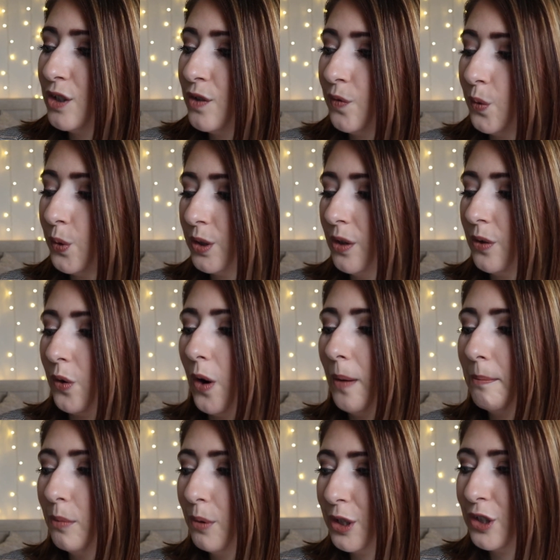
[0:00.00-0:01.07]
you've also got a
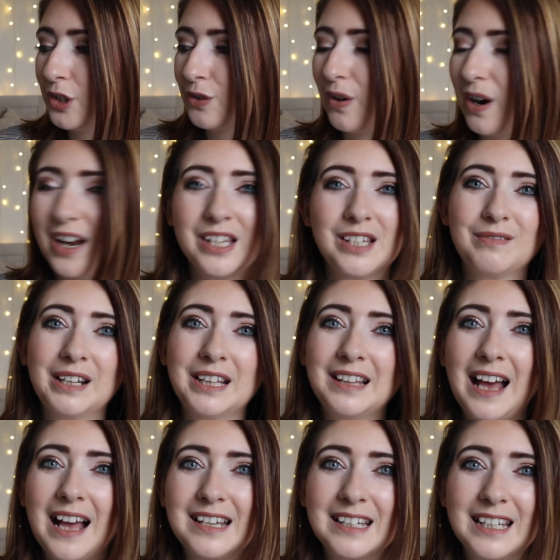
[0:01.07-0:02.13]
moisturiser in
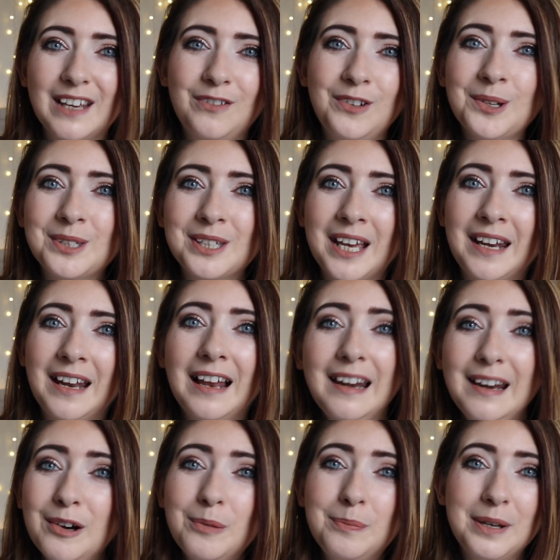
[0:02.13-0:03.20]
there to give your skin a
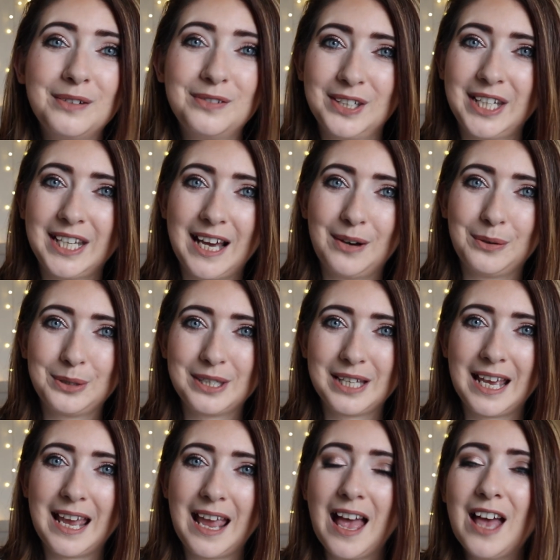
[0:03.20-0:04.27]
little bit of
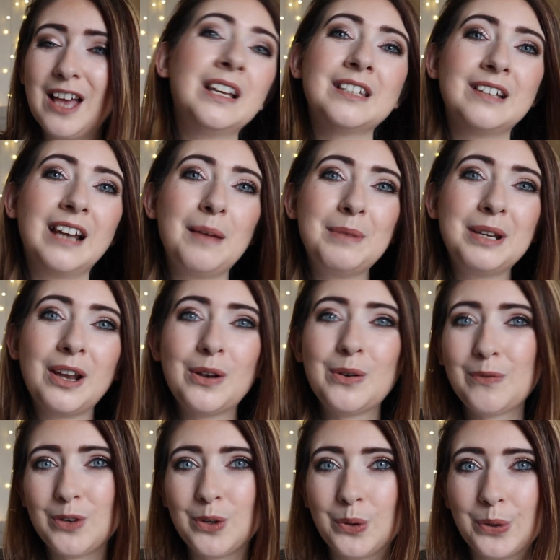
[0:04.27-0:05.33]
TLC. So let me
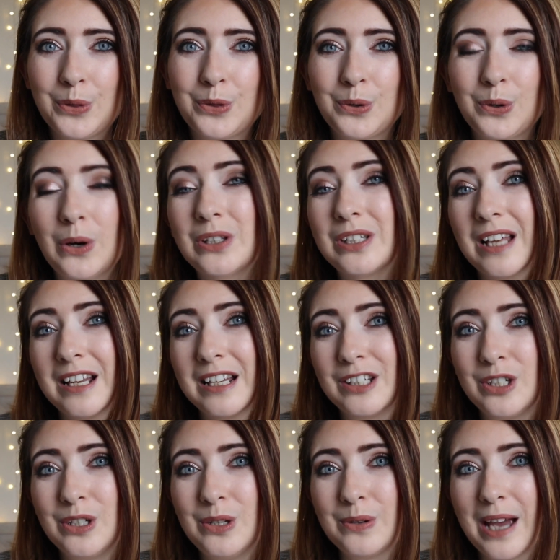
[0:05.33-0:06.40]
know your thoughts.
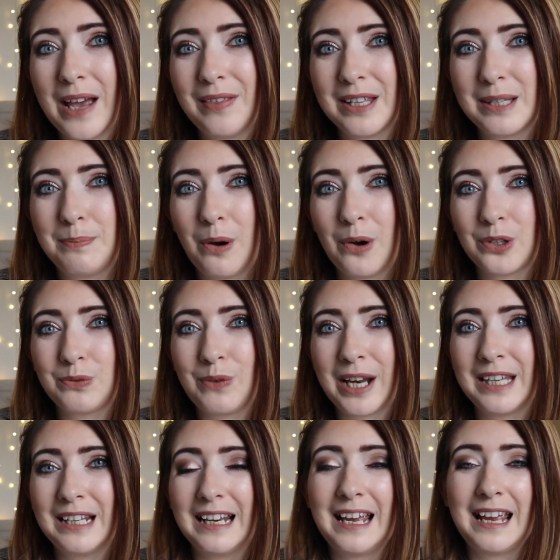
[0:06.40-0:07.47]
Do you get this box
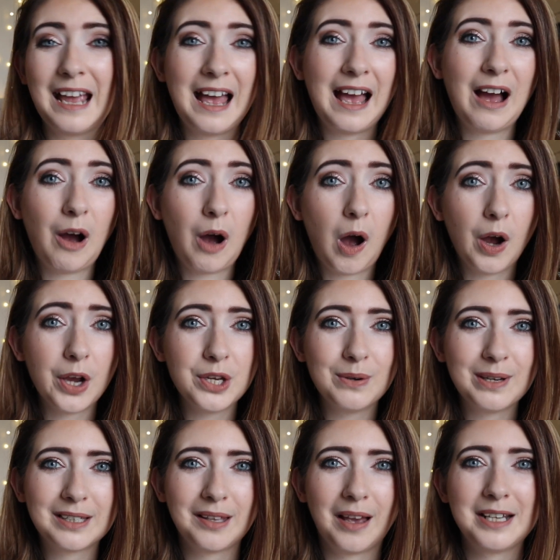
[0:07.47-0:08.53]
regularly? Are you
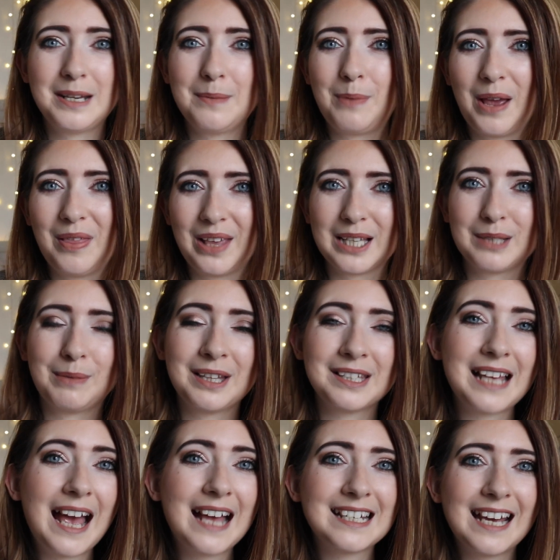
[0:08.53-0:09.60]
excited by this
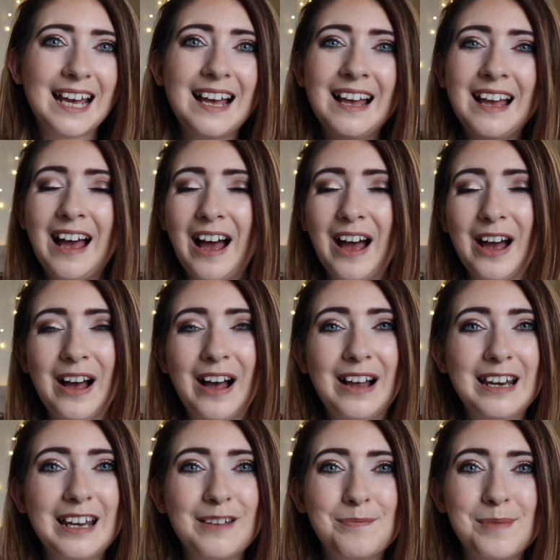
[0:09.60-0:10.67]
month's edit?
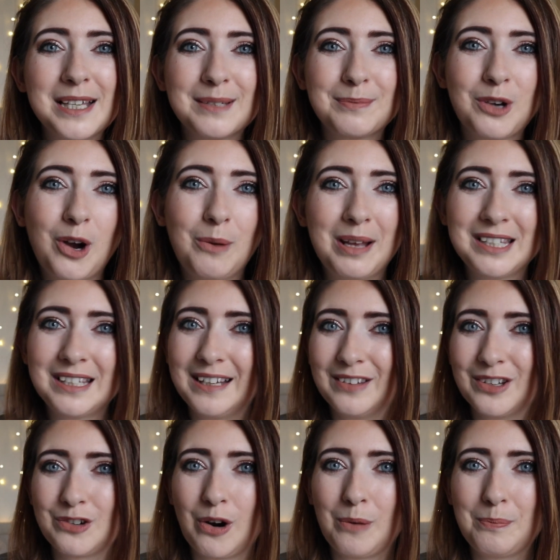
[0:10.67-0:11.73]
Leave me some comments in
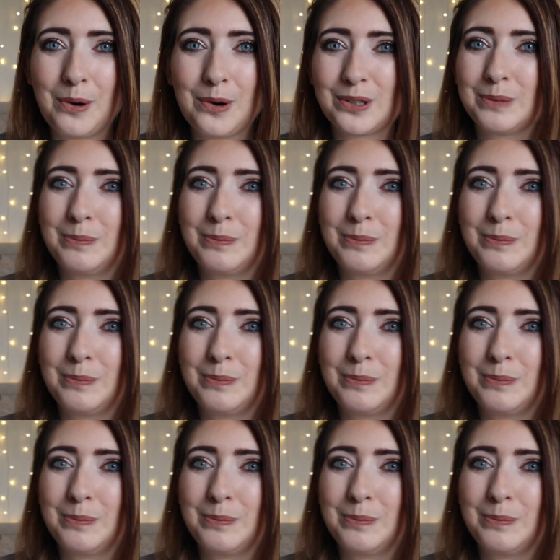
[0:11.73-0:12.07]
the drop box